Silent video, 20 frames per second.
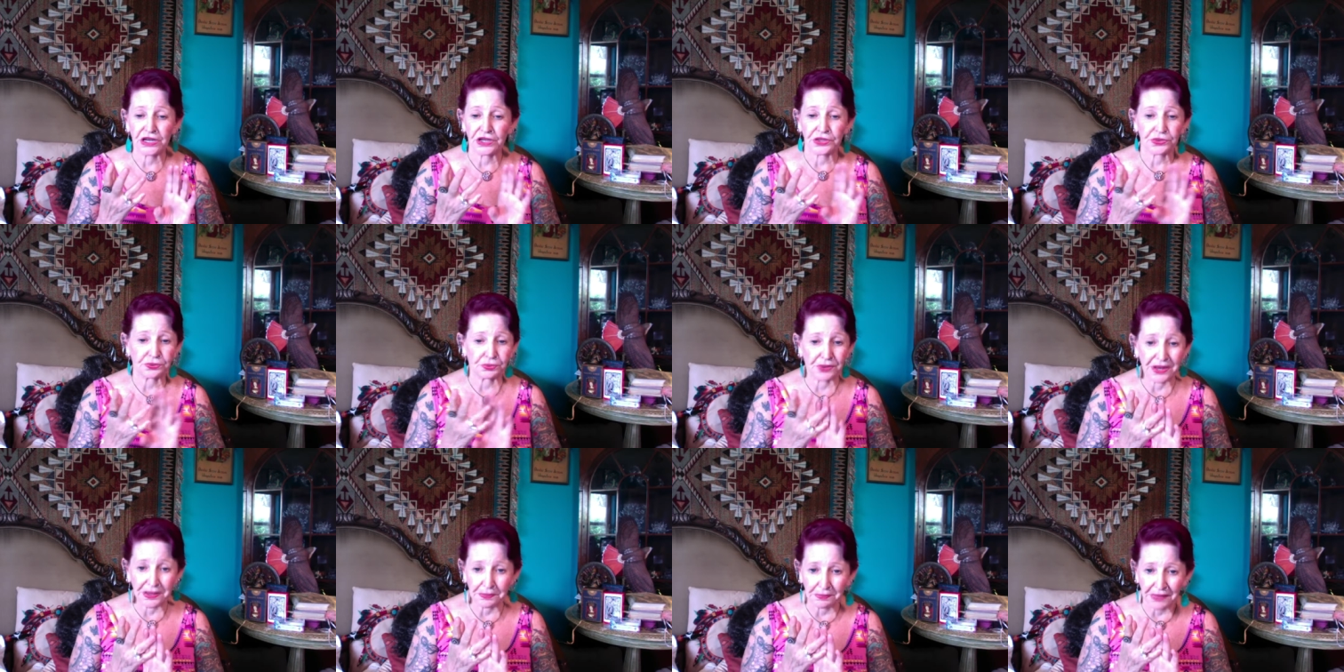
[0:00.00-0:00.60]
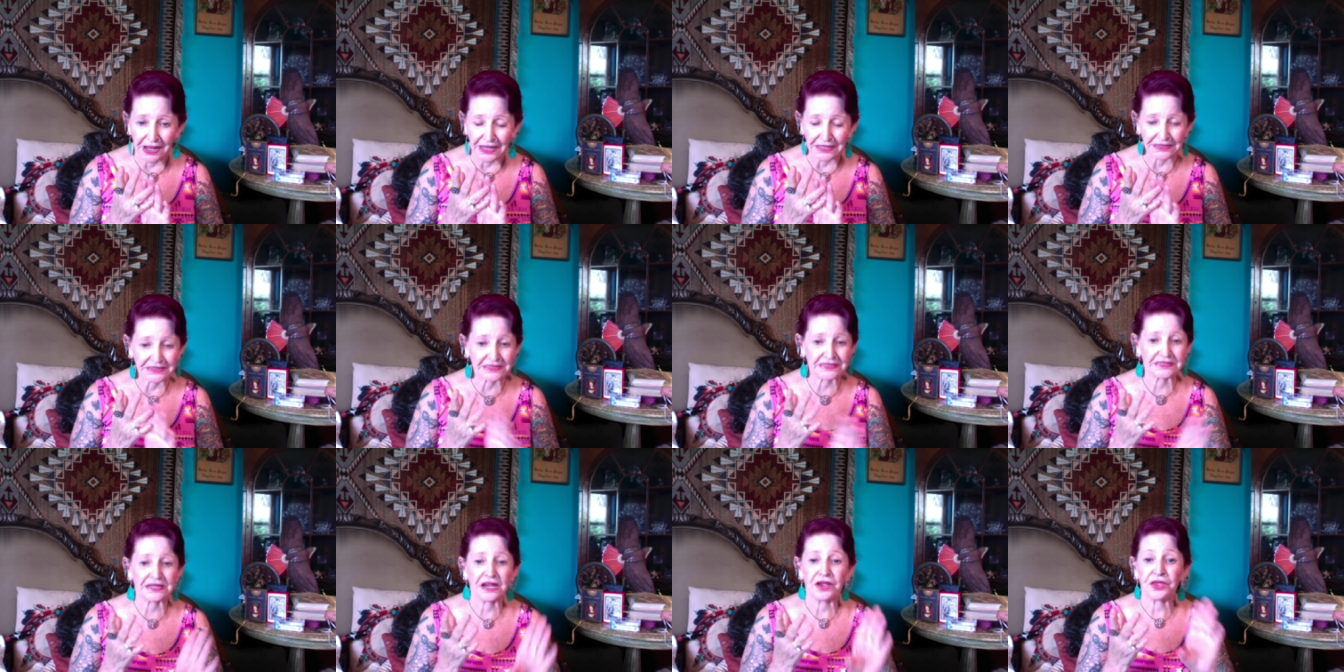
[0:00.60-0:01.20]
3
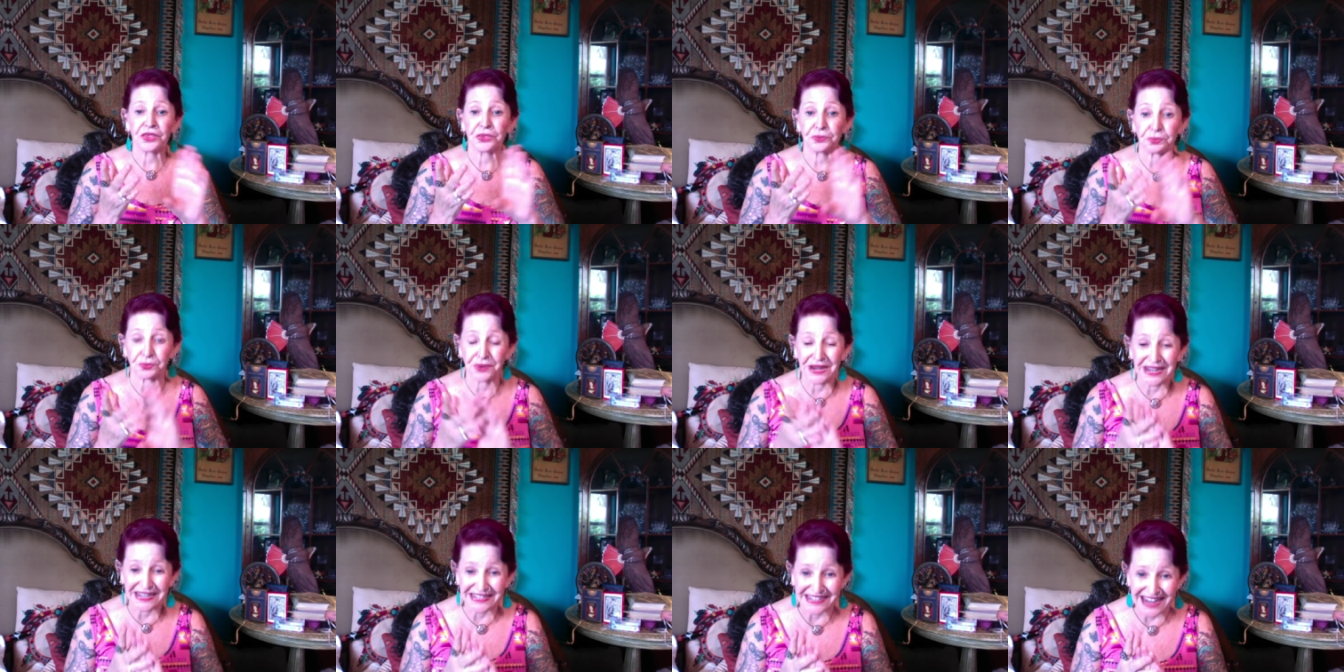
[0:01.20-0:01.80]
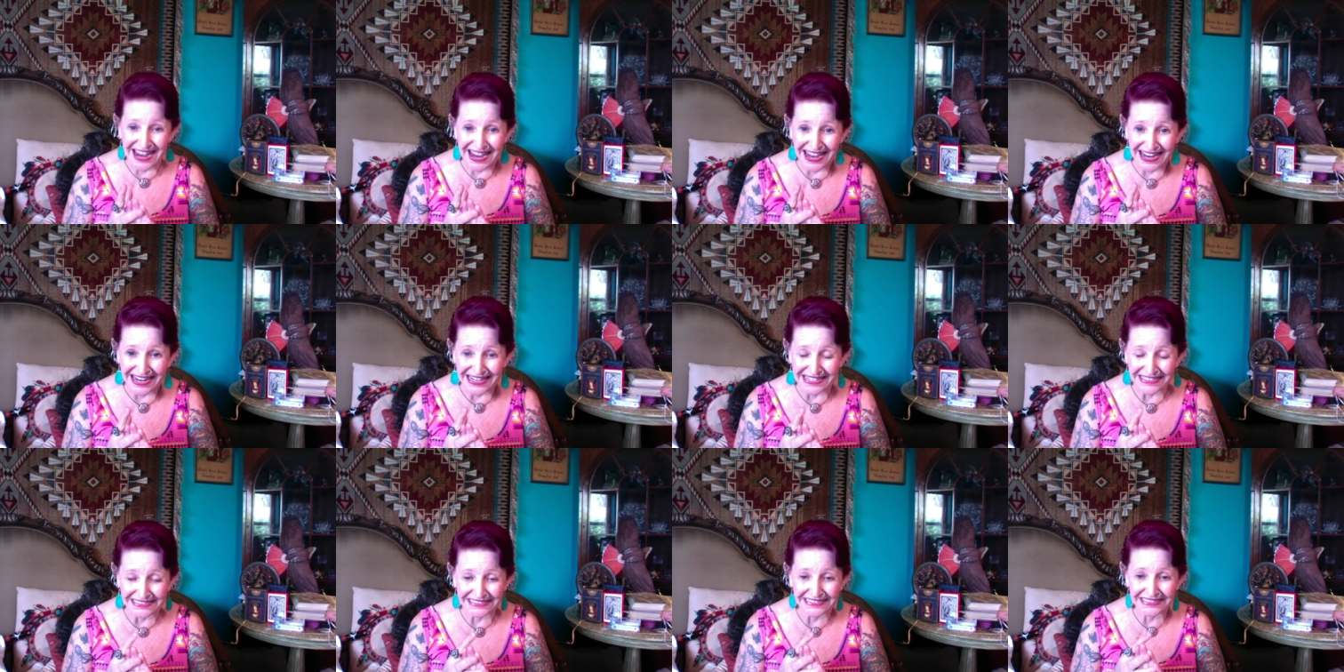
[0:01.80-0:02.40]
months, three
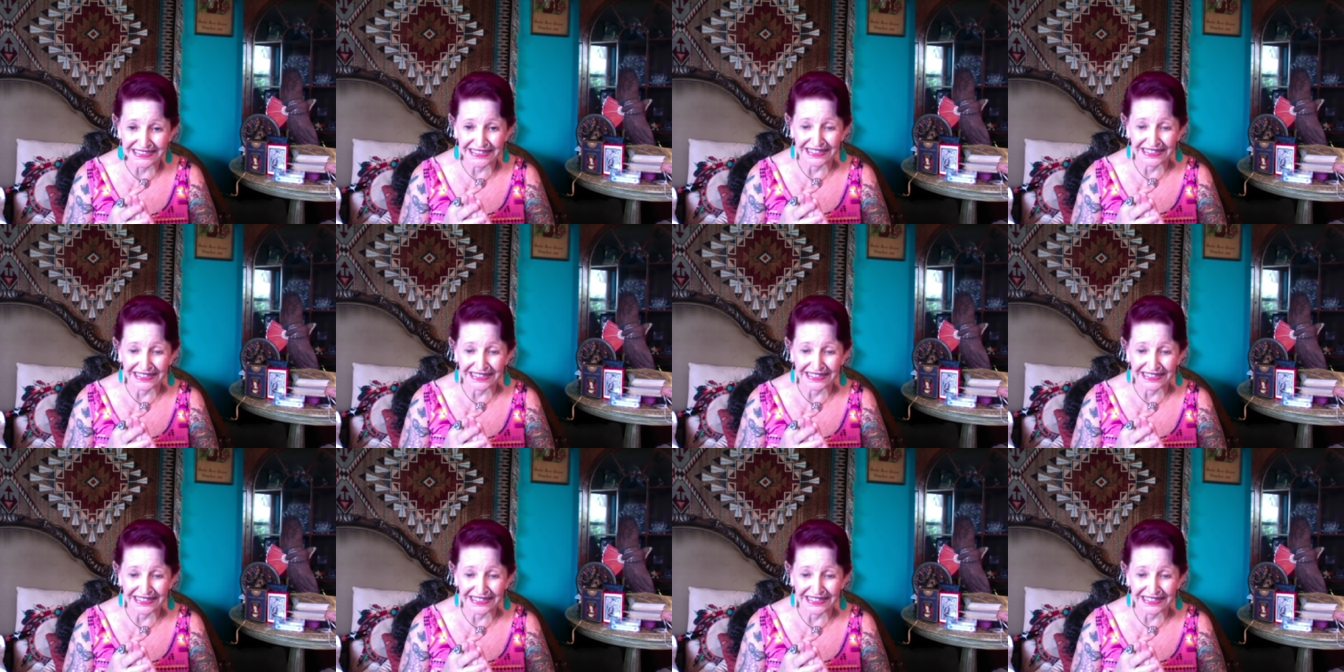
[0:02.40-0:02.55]
days